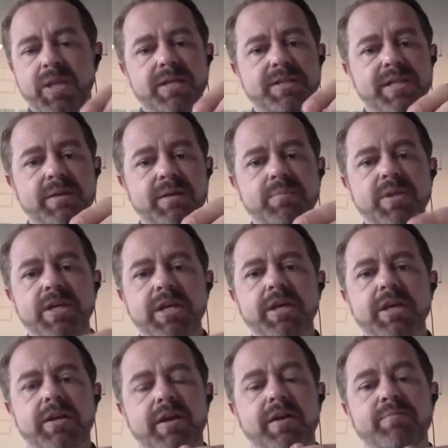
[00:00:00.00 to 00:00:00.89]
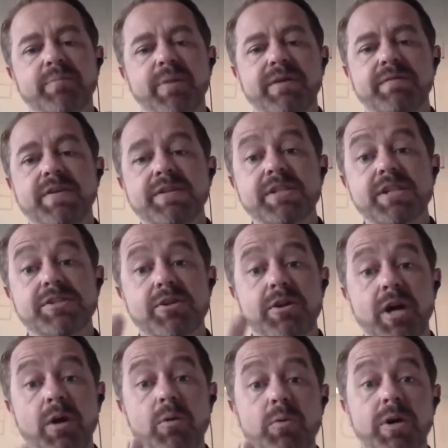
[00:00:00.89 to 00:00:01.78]
Same thing here. If my visits are
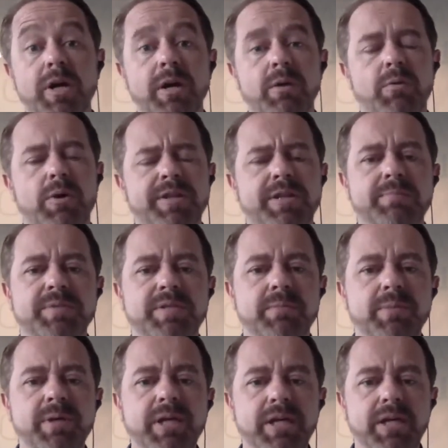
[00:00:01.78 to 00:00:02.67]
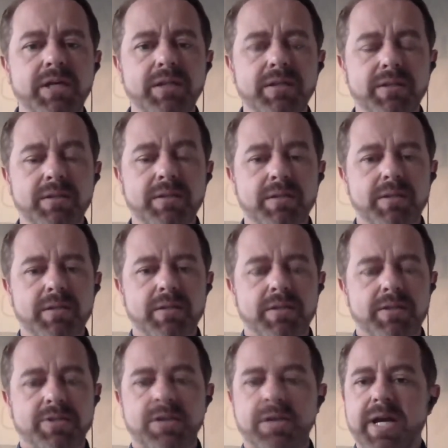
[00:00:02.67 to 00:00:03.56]
not where I want them to be,
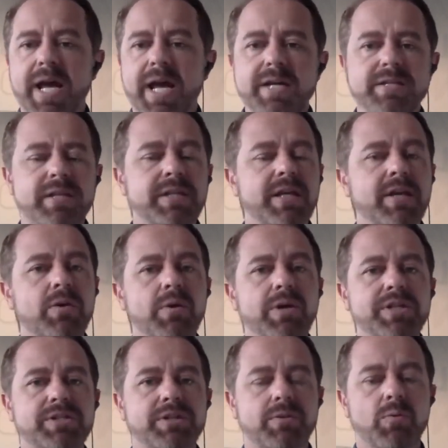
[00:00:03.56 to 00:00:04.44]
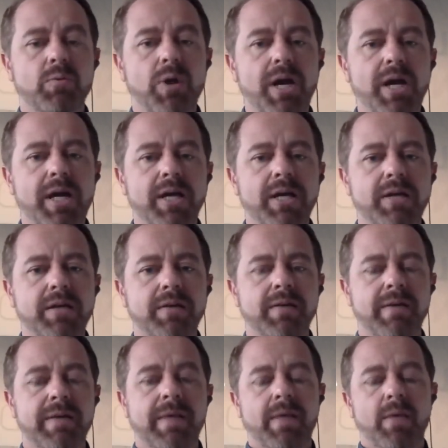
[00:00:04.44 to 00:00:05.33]
start asking that question. Why?
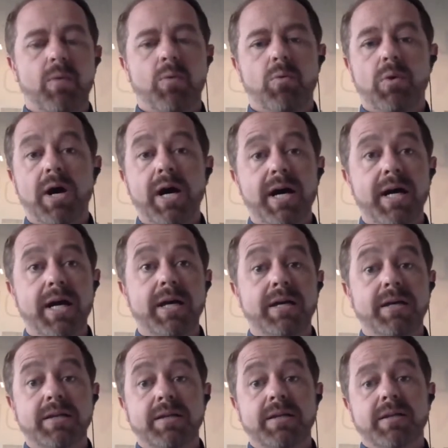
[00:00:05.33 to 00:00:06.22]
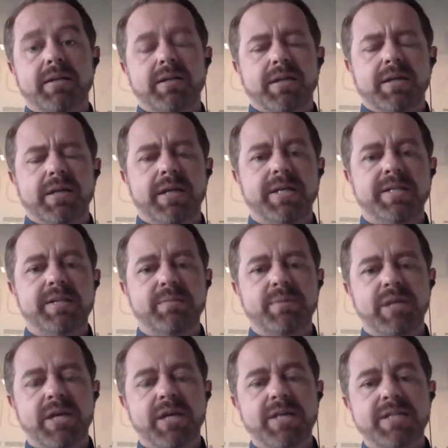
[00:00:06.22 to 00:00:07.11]
Why? Is it
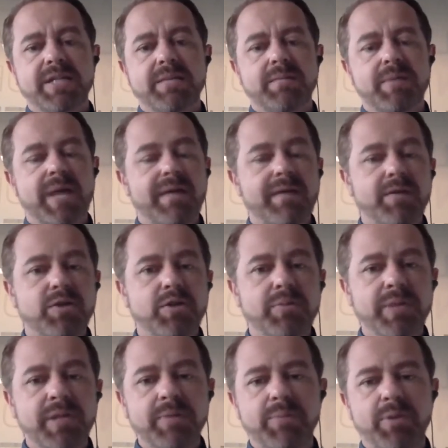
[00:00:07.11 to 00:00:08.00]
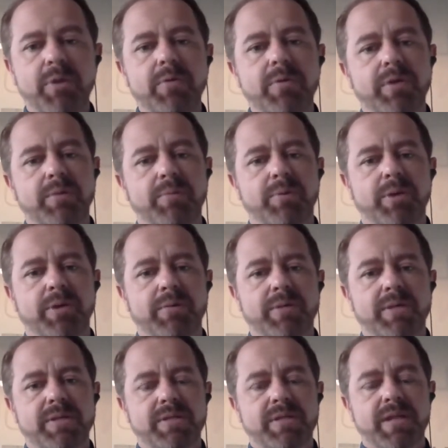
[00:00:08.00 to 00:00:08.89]
because I'm having too many broken
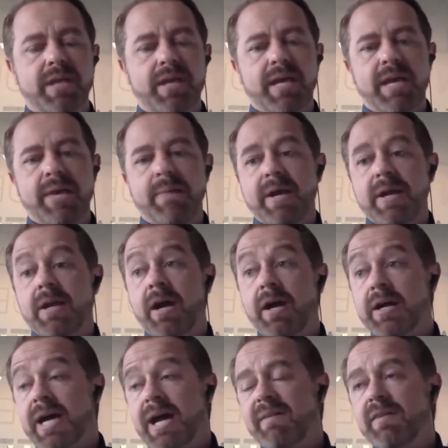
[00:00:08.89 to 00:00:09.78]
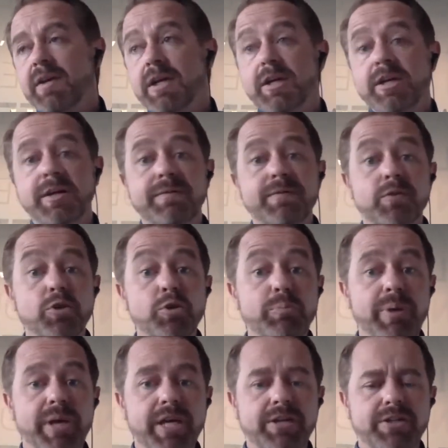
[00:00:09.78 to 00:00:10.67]
appointments? Am I not having enough new
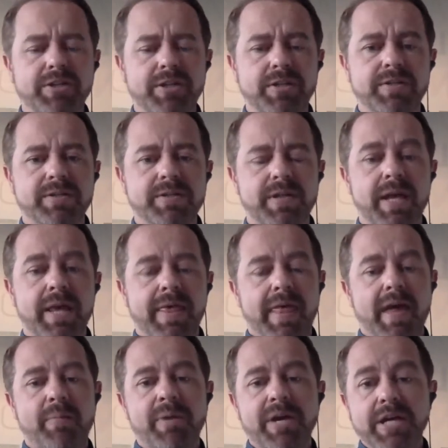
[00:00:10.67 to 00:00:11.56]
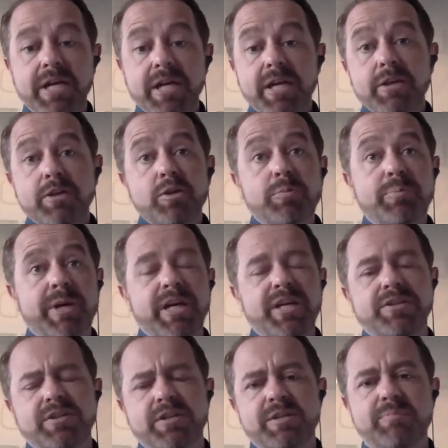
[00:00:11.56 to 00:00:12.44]
patients? Am I getting new
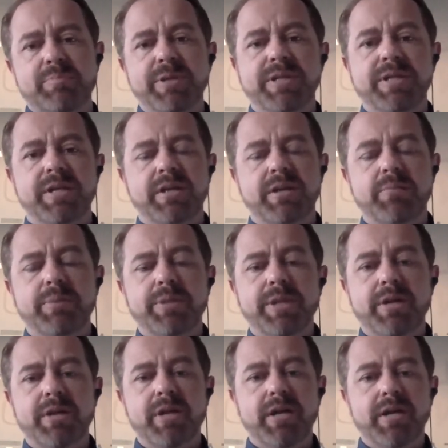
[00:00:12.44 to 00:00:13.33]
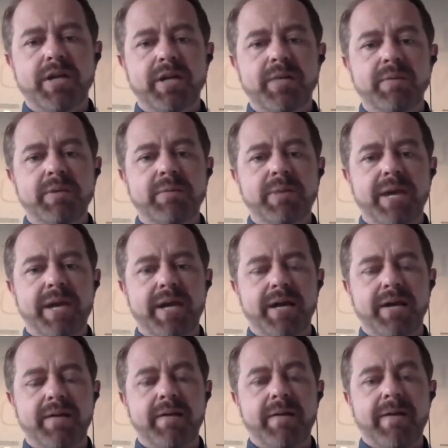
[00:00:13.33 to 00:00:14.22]
patients, but they're, but they're not coming
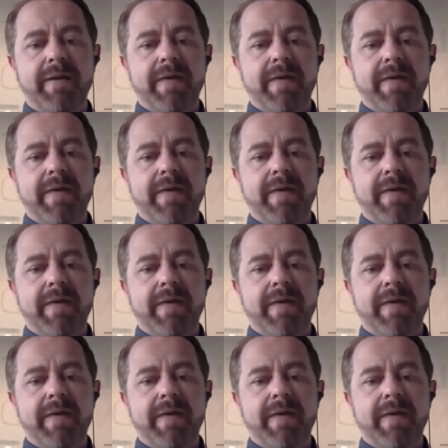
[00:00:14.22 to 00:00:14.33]
back?